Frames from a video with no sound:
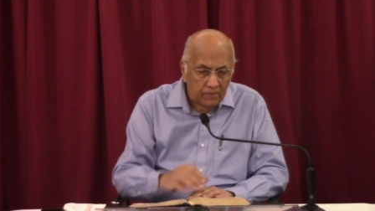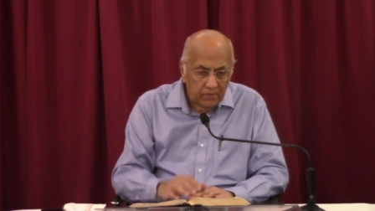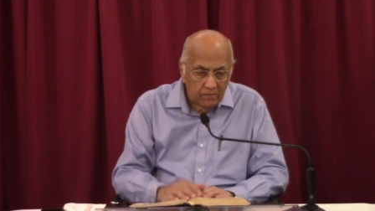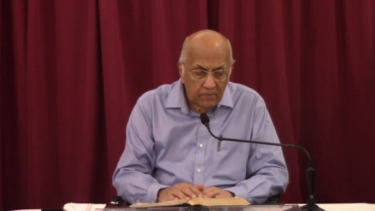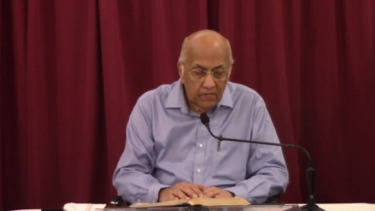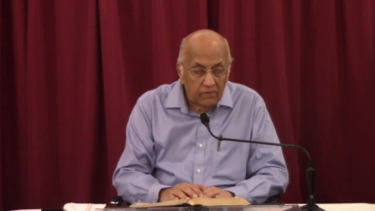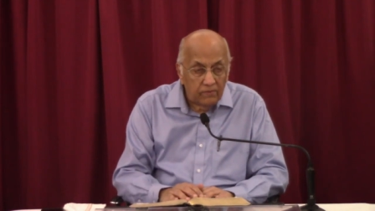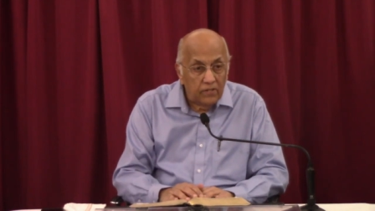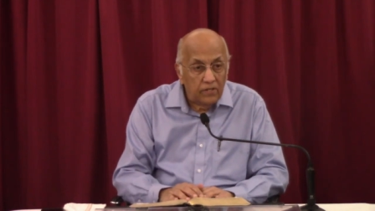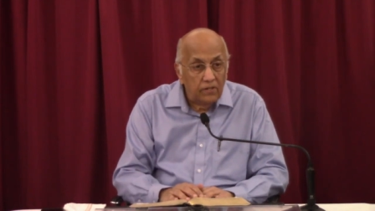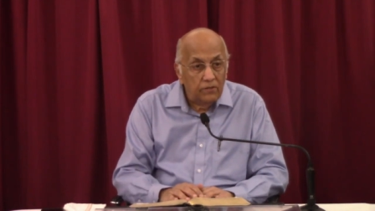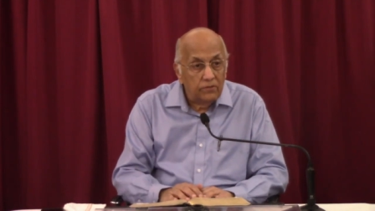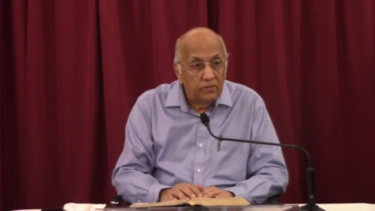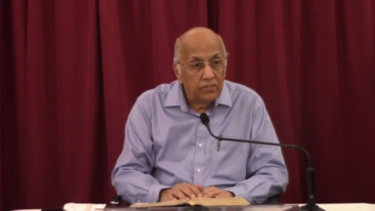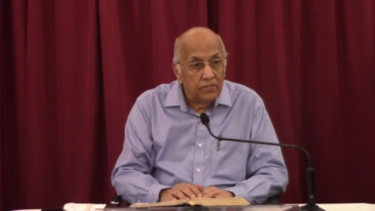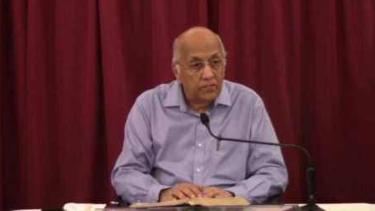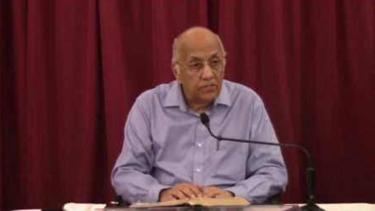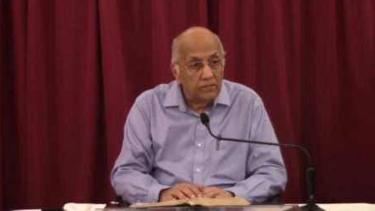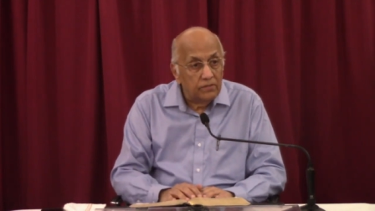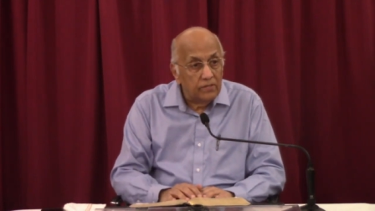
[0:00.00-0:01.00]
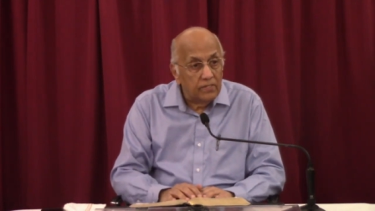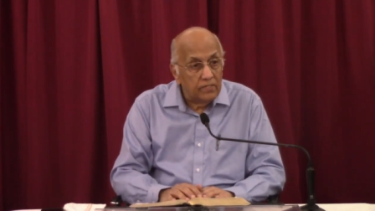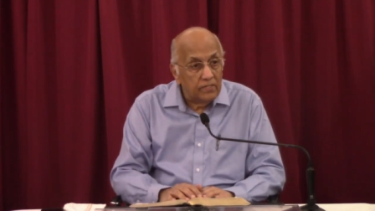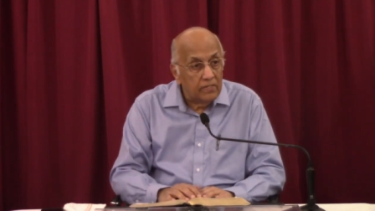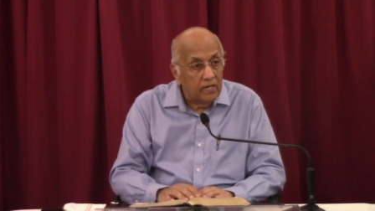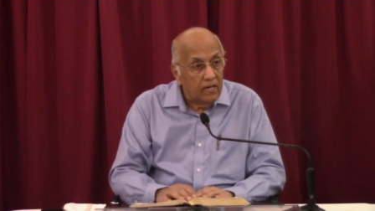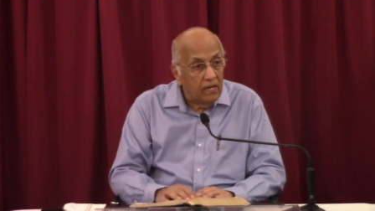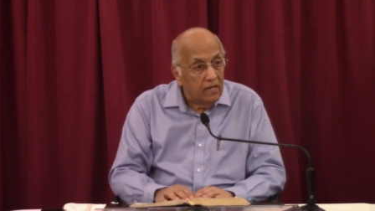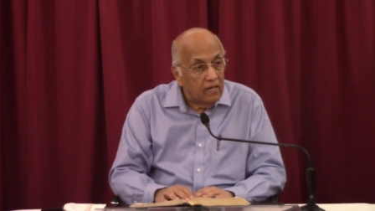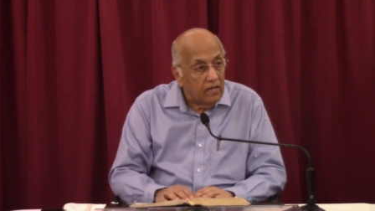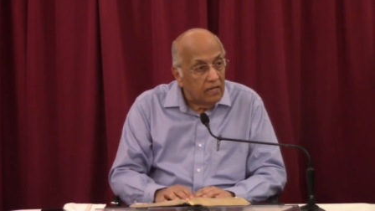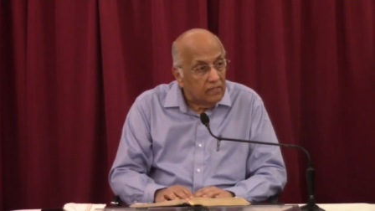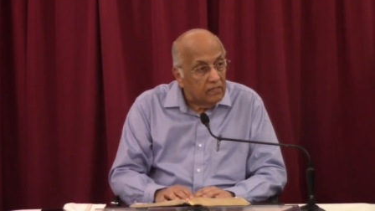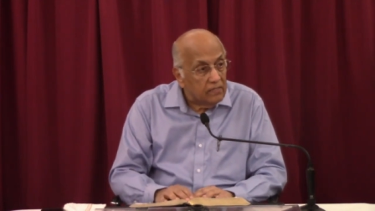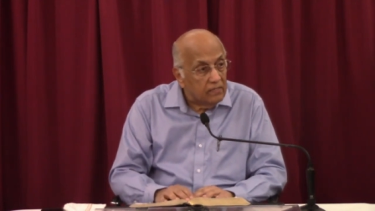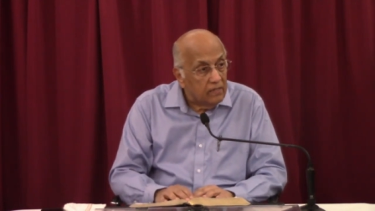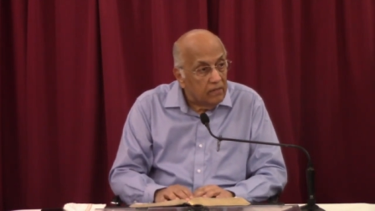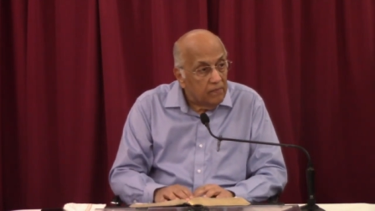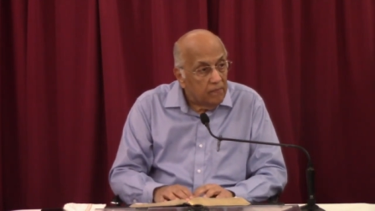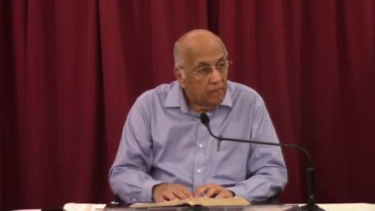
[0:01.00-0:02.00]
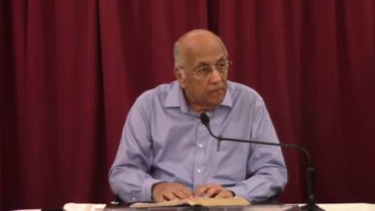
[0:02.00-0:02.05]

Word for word: It's a bit of a nuisance to us in any case.